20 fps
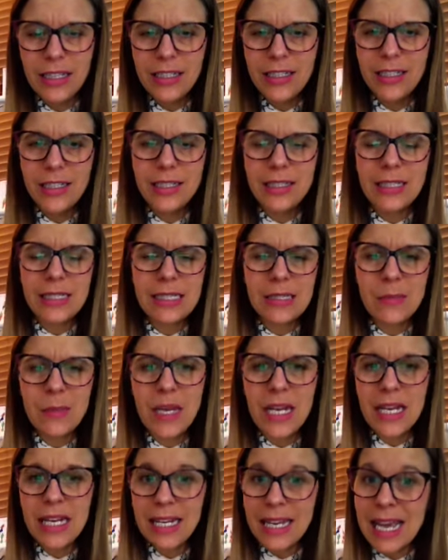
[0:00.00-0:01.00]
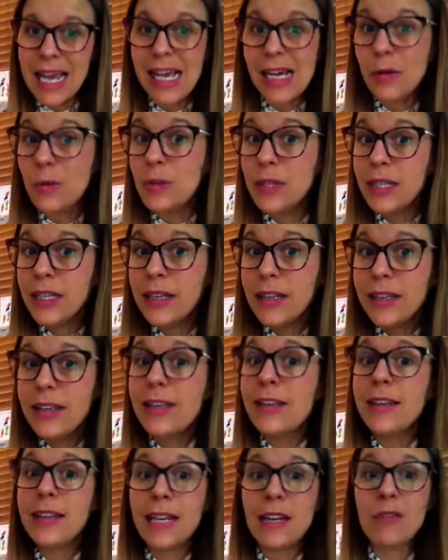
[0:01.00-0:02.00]
Goodness me. And now
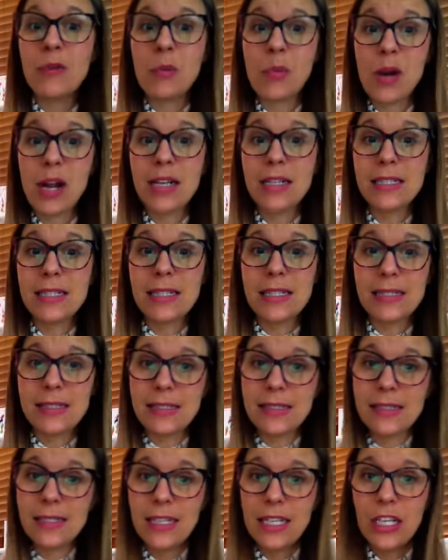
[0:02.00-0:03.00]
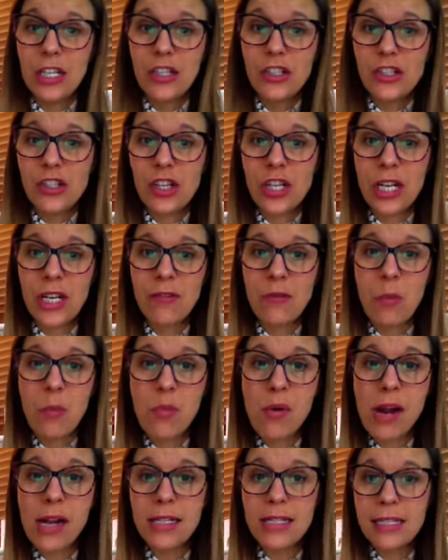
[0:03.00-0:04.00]
you can have a practice. So you're going to have a
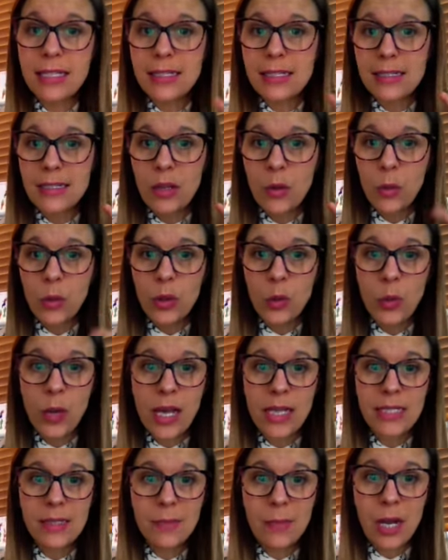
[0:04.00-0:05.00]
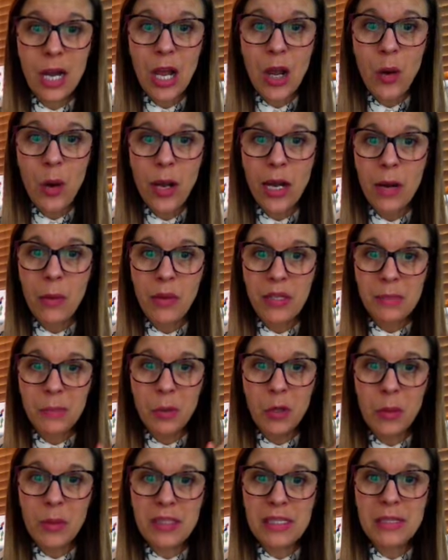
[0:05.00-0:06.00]
practice with the words below, and I want you to
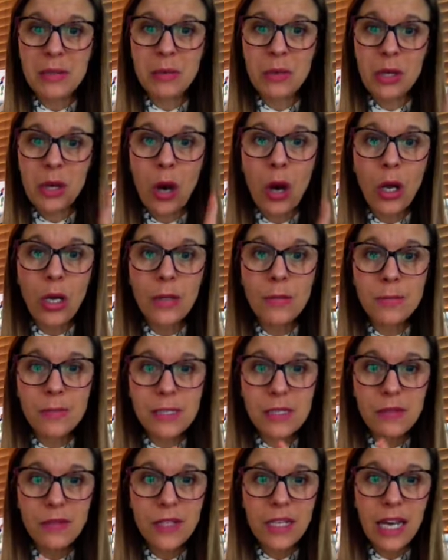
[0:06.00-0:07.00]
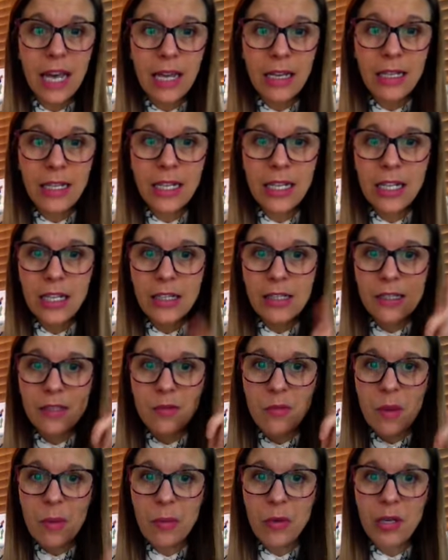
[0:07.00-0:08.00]
put them into columns if you can. So
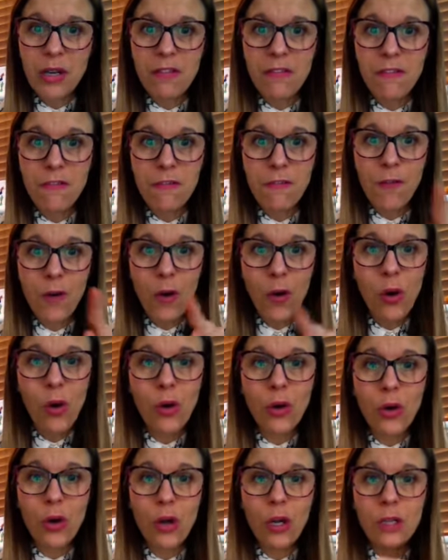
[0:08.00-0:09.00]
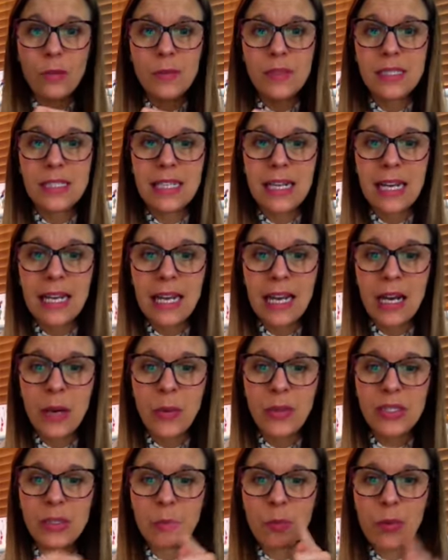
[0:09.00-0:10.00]
remember, we're going to have 4 columns today, and I
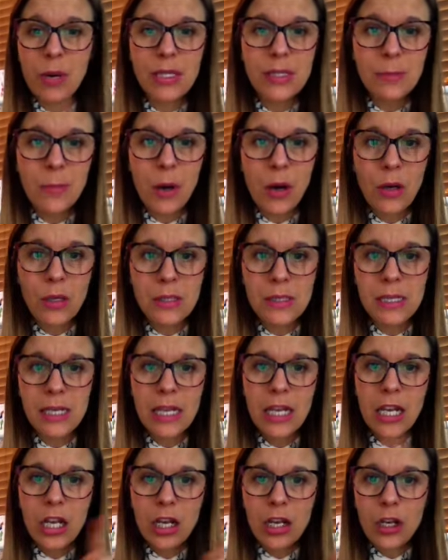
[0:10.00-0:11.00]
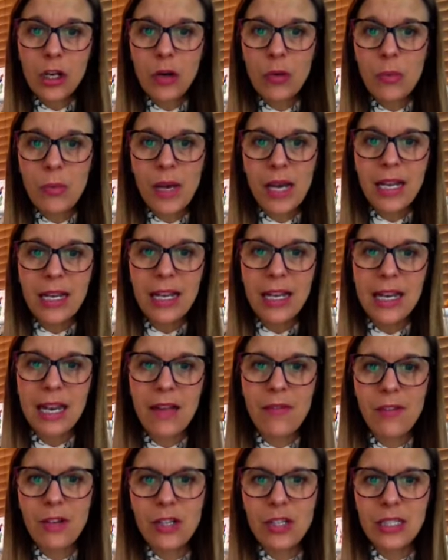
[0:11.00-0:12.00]
want you to press pause, come back and
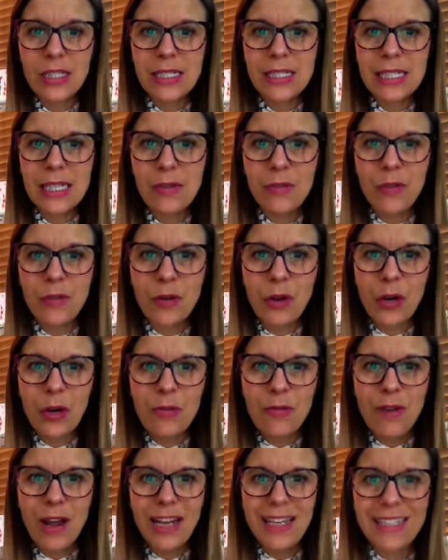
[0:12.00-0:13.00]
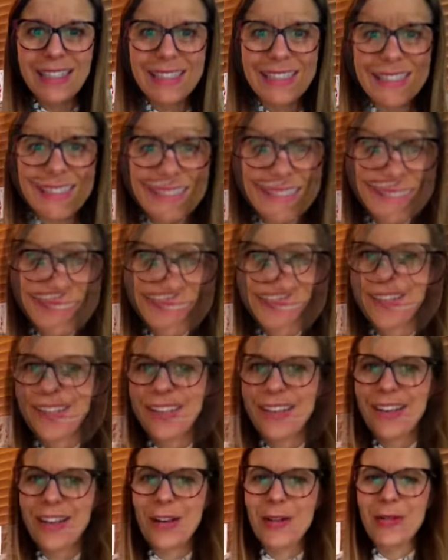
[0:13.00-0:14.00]
have a look and see if you've got it
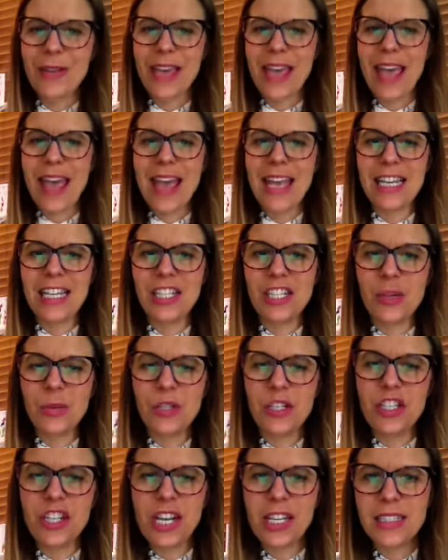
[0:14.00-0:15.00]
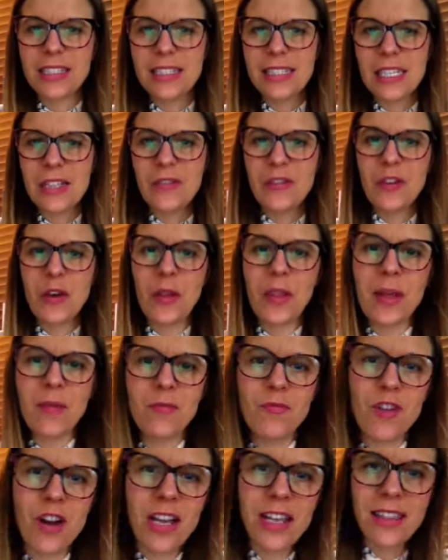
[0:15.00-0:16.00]
right. Okay, shall we check to see if we've got them
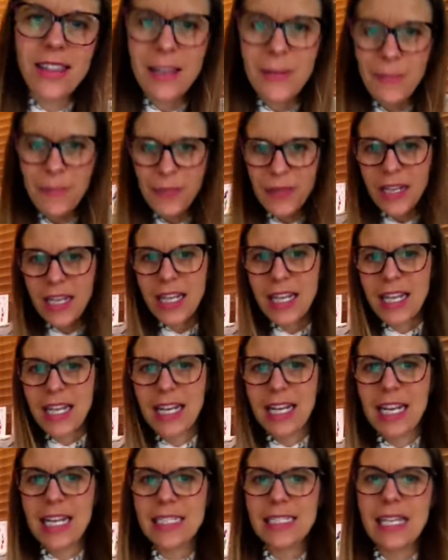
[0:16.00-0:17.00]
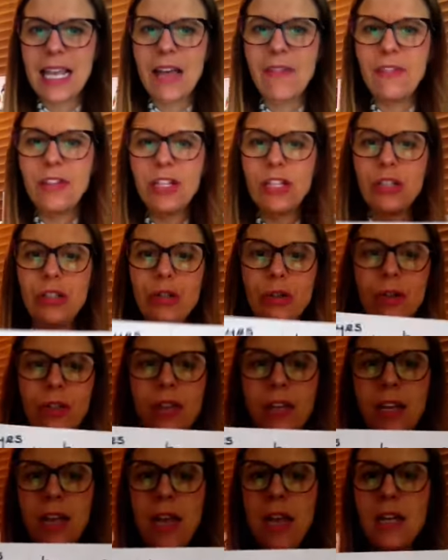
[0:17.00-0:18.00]
right then? Let's have a look
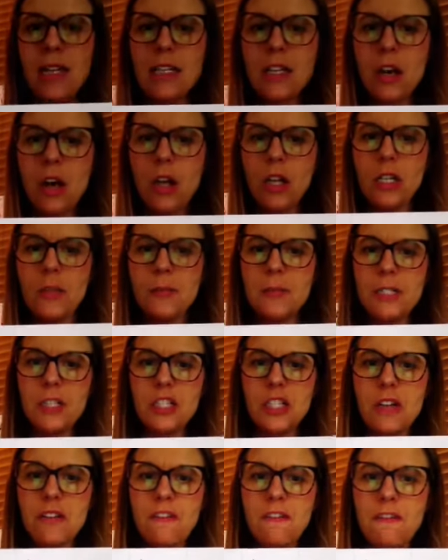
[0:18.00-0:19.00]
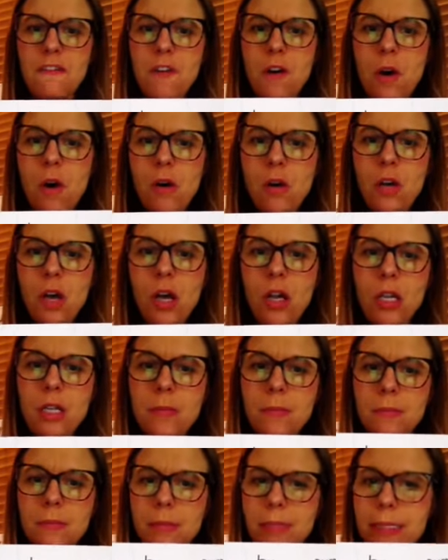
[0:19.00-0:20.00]
then at our columns. You should have 4
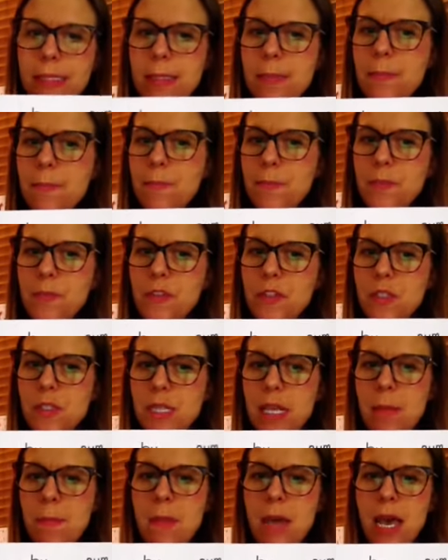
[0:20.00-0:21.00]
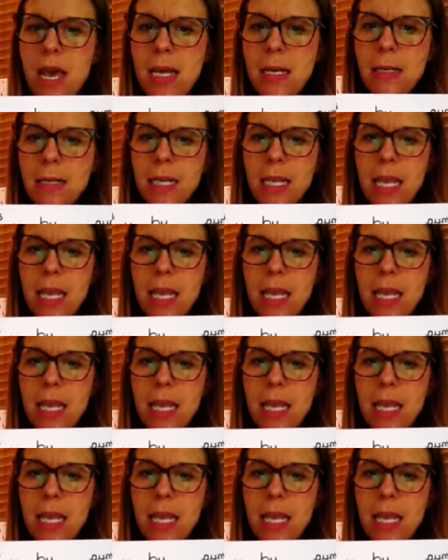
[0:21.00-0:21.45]
columns, just like mine.